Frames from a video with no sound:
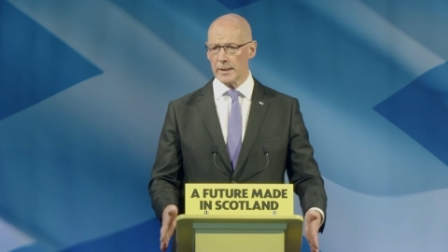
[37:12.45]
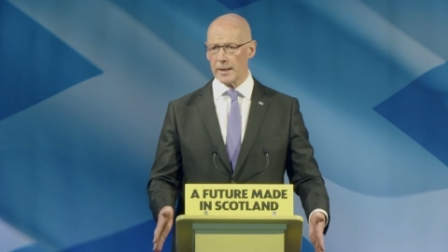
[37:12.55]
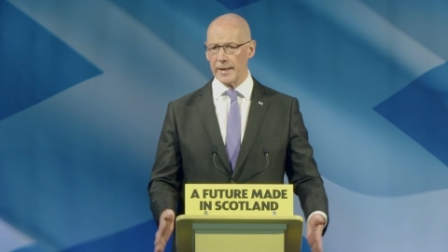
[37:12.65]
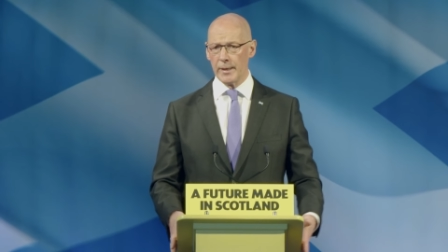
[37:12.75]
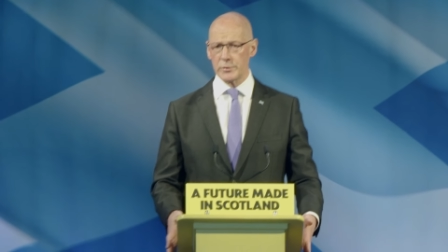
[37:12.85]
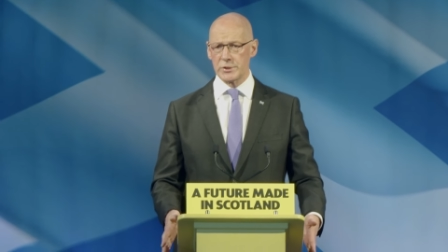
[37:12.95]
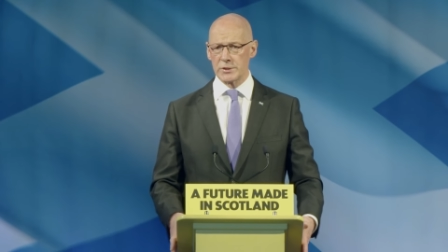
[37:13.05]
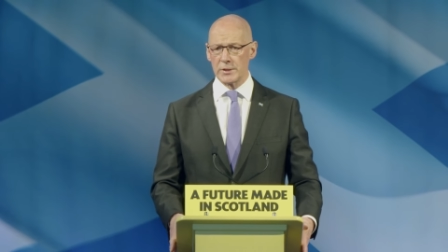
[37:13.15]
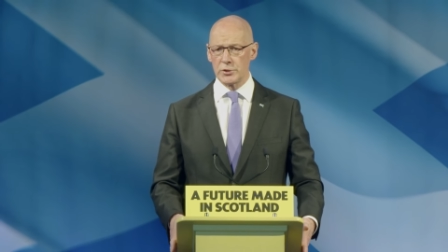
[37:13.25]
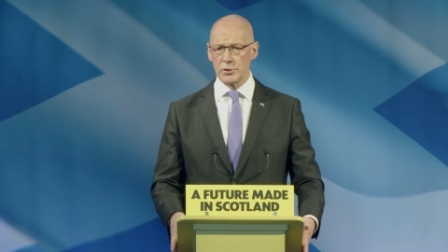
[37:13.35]
and that was
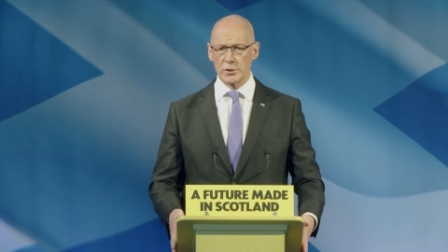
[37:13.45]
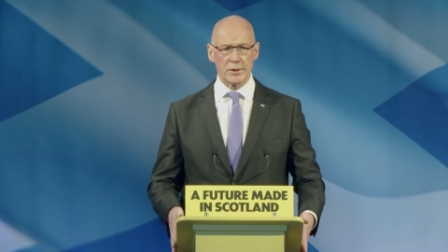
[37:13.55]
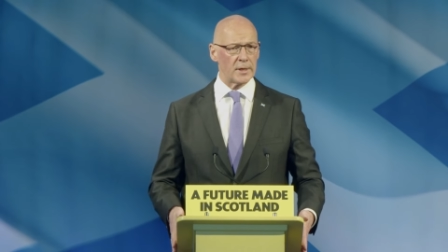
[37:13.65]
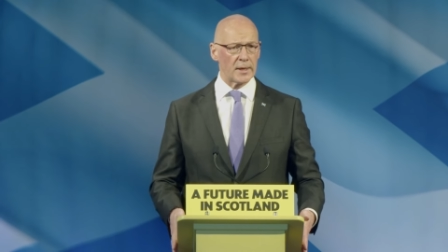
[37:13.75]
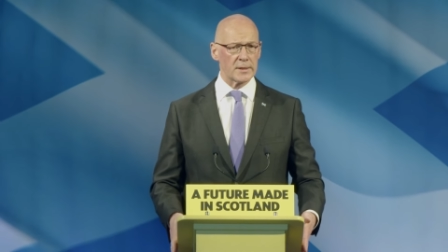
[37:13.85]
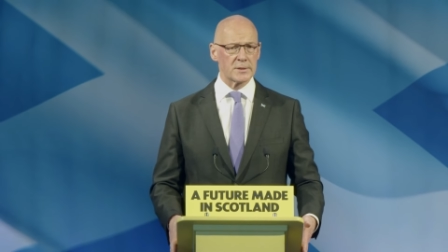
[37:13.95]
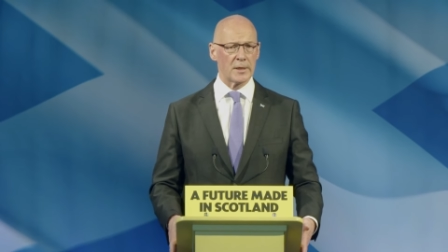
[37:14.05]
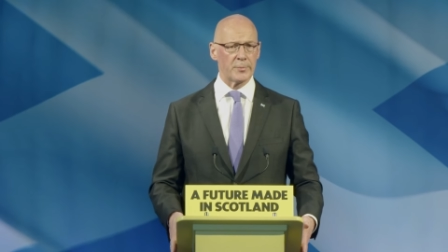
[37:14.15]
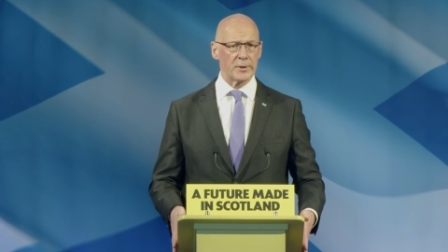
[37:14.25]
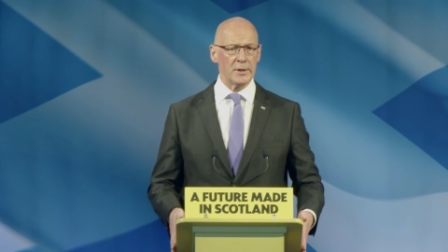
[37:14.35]
just introduced in the last
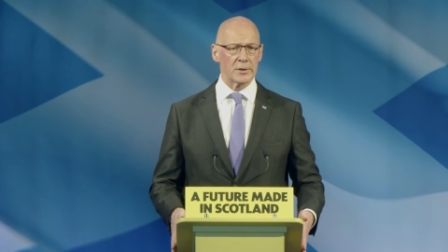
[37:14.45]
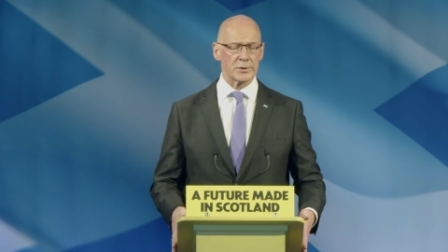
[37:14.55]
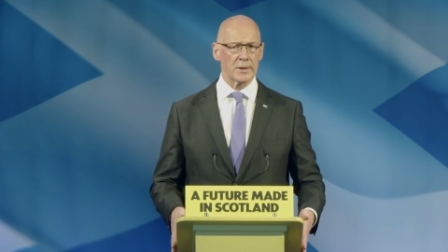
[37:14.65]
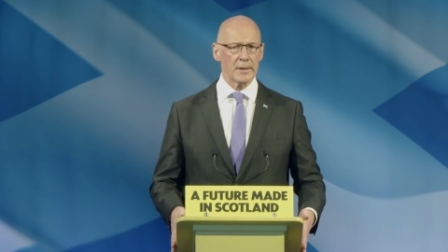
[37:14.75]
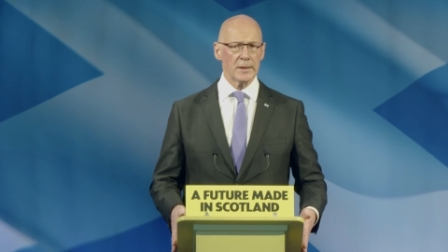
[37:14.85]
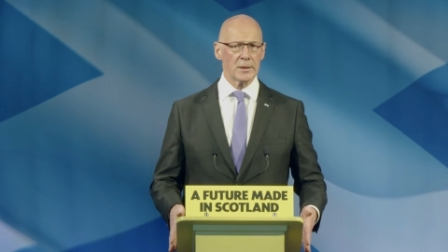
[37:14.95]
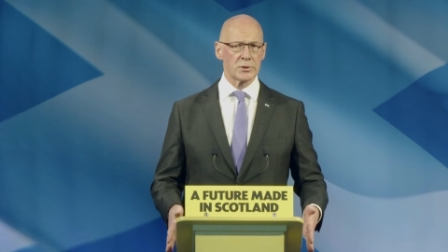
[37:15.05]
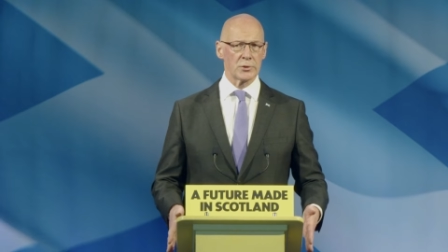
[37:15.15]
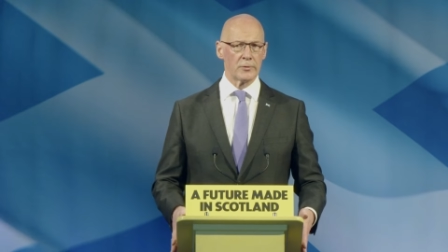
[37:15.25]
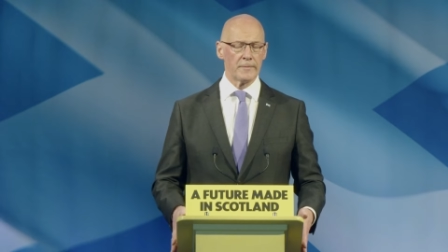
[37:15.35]
couple of years.
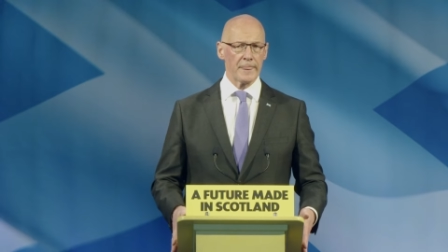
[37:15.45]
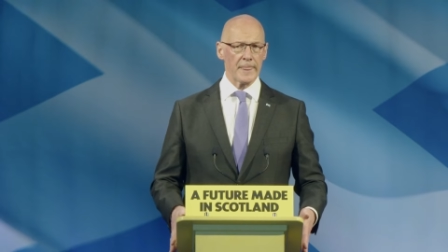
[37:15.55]
So